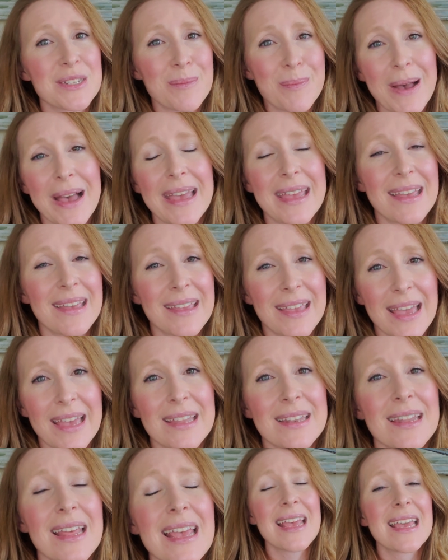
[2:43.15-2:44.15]
to buy
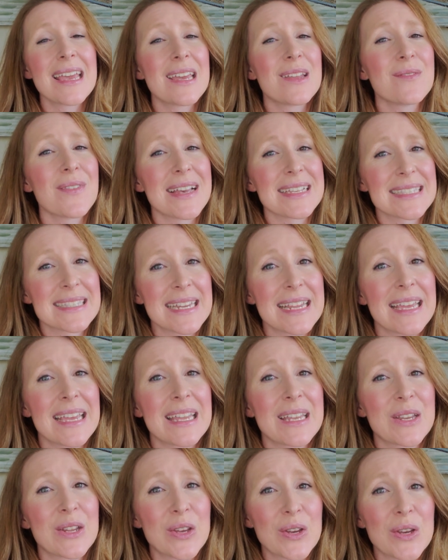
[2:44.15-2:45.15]
again. Investing
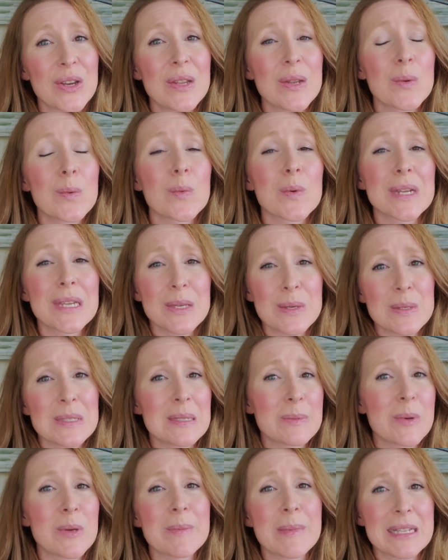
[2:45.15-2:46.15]
in good
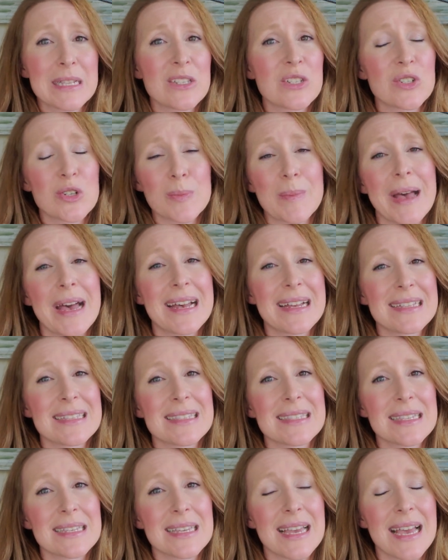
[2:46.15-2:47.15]
reusable menstrual
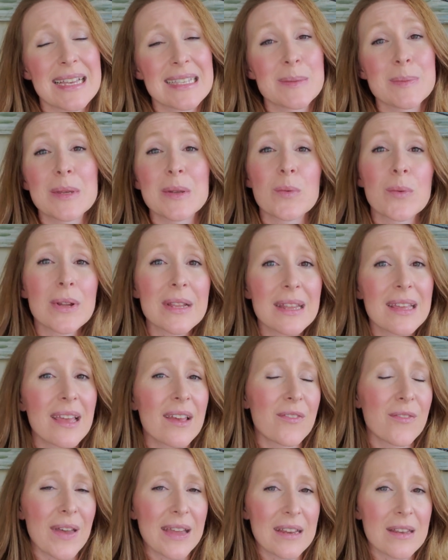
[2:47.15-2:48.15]
pads has been really
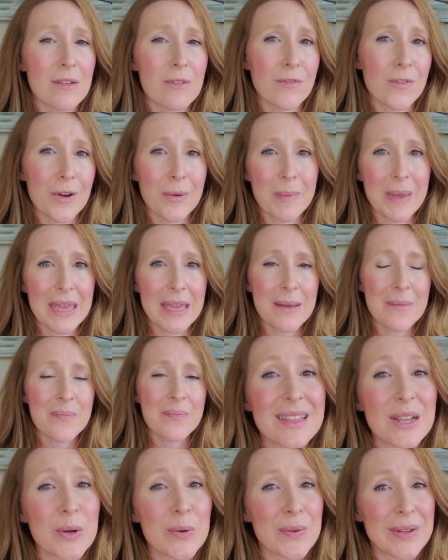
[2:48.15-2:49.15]
effective for me.
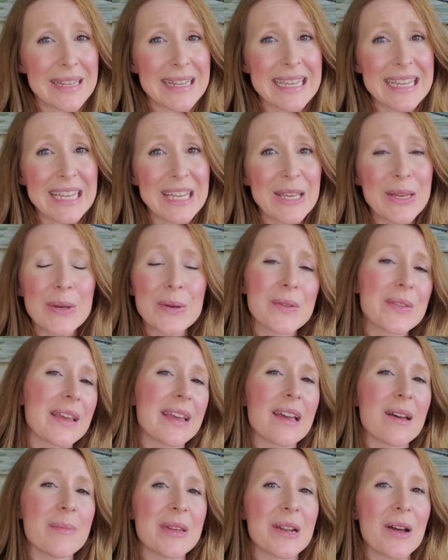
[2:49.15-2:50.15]
They're really cute. They
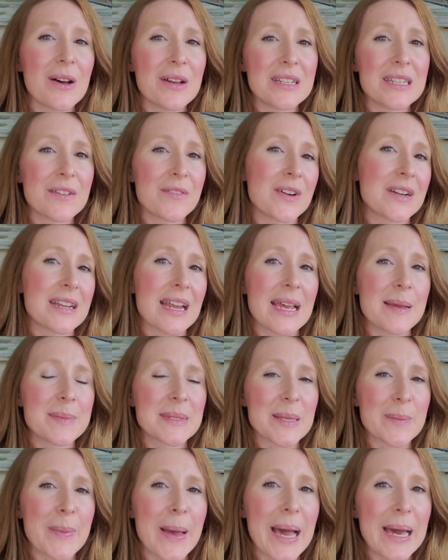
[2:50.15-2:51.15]
come in all different types
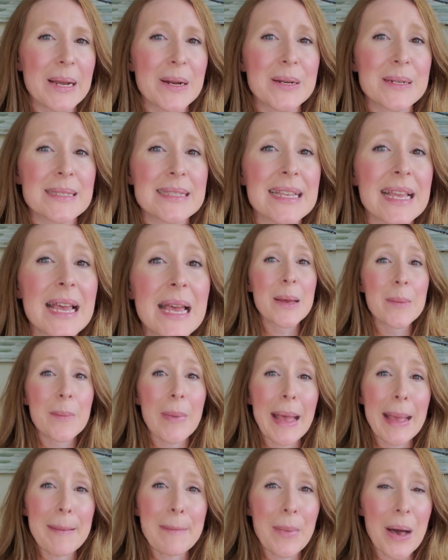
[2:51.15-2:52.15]
of patterns.
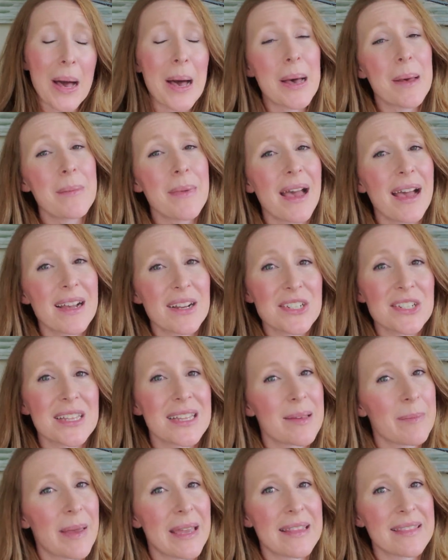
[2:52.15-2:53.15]
My mom
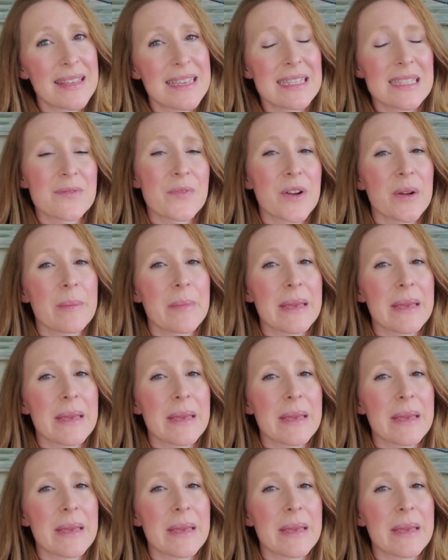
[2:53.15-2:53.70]
actually made these for